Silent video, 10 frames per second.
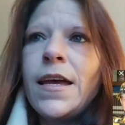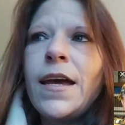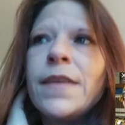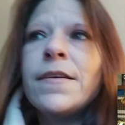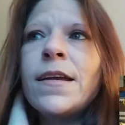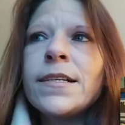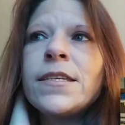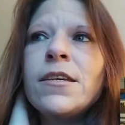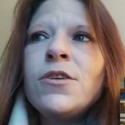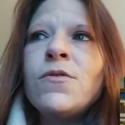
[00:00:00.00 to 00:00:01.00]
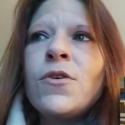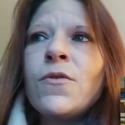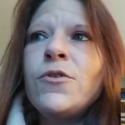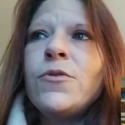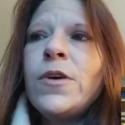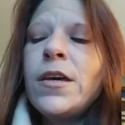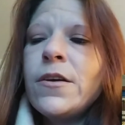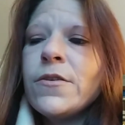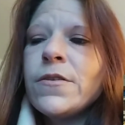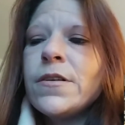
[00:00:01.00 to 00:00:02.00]
And the next thing you know, you
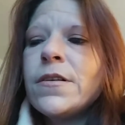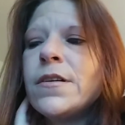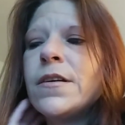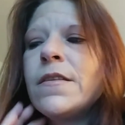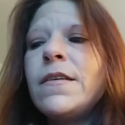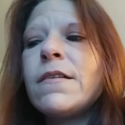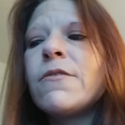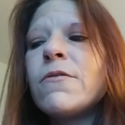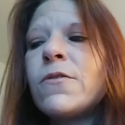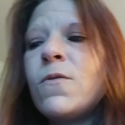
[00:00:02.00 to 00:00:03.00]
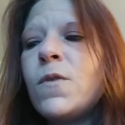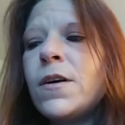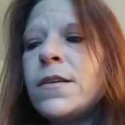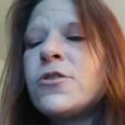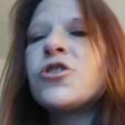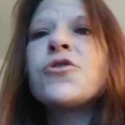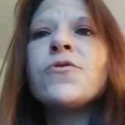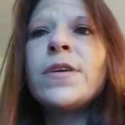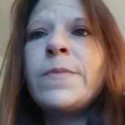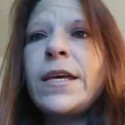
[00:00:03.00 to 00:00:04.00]
hear the other little one
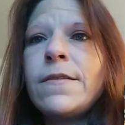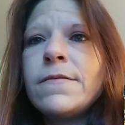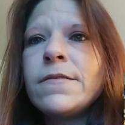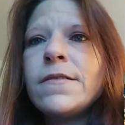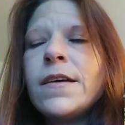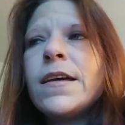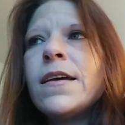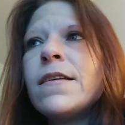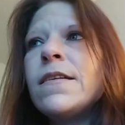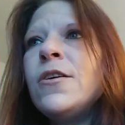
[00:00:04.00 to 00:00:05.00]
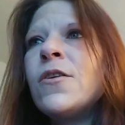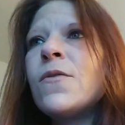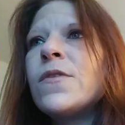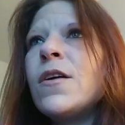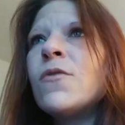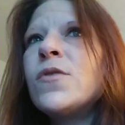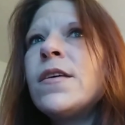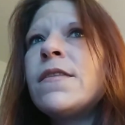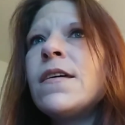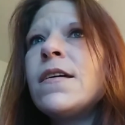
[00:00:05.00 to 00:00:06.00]
screaming. The only
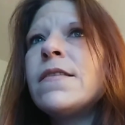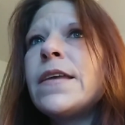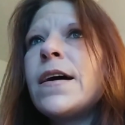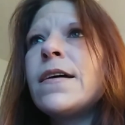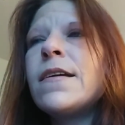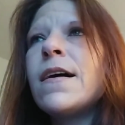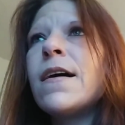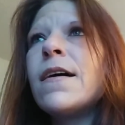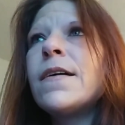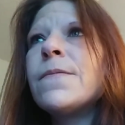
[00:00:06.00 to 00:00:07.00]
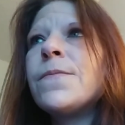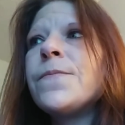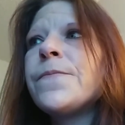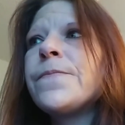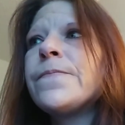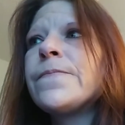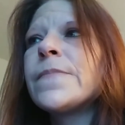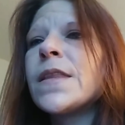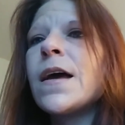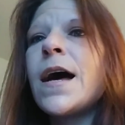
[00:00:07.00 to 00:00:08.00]
thing that
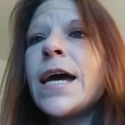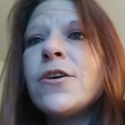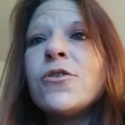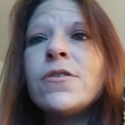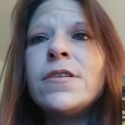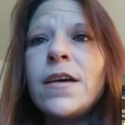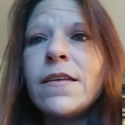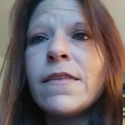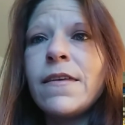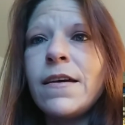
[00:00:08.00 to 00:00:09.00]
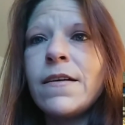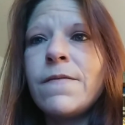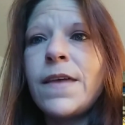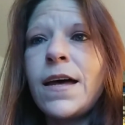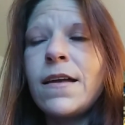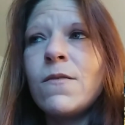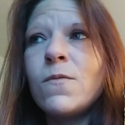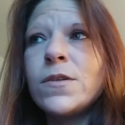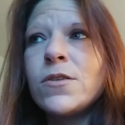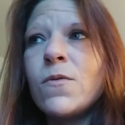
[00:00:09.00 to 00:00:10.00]
I could think of that
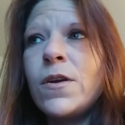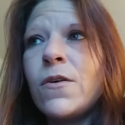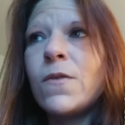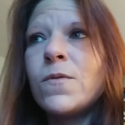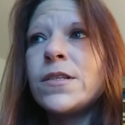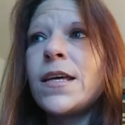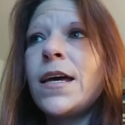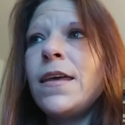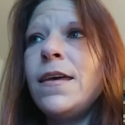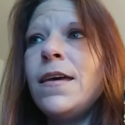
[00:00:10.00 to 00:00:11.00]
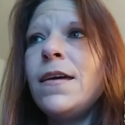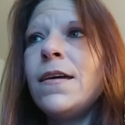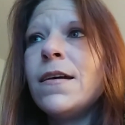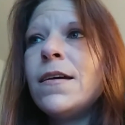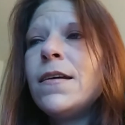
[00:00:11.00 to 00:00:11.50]
was going on was that he